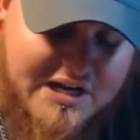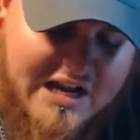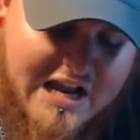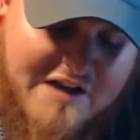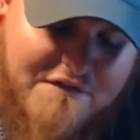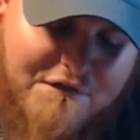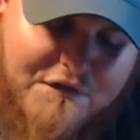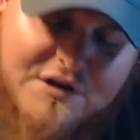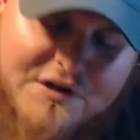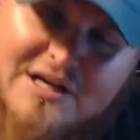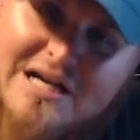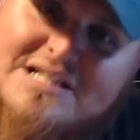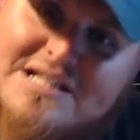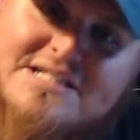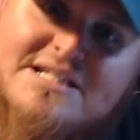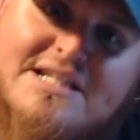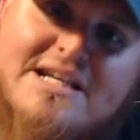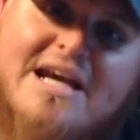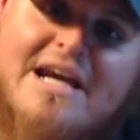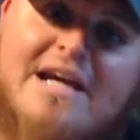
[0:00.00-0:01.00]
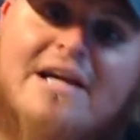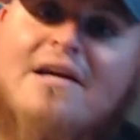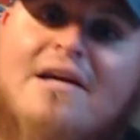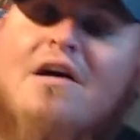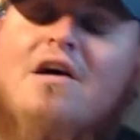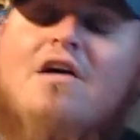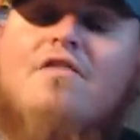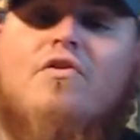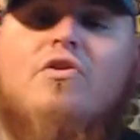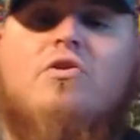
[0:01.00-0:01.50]
have for you guys today.
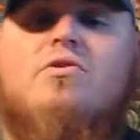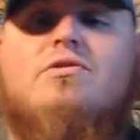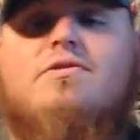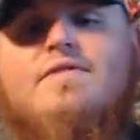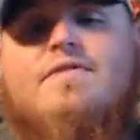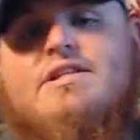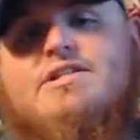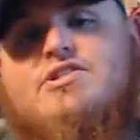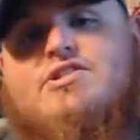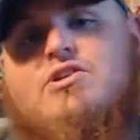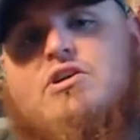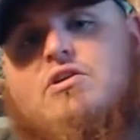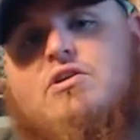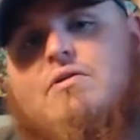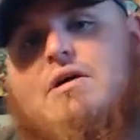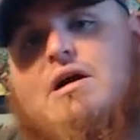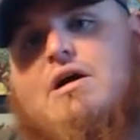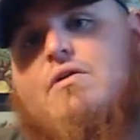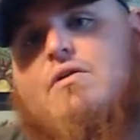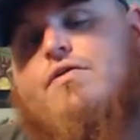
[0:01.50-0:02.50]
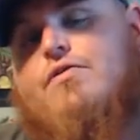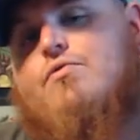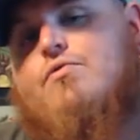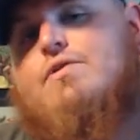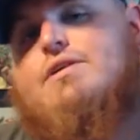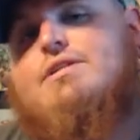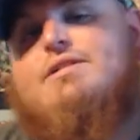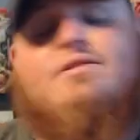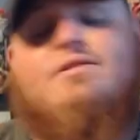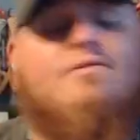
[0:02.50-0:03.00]
For those of you that stuck around through this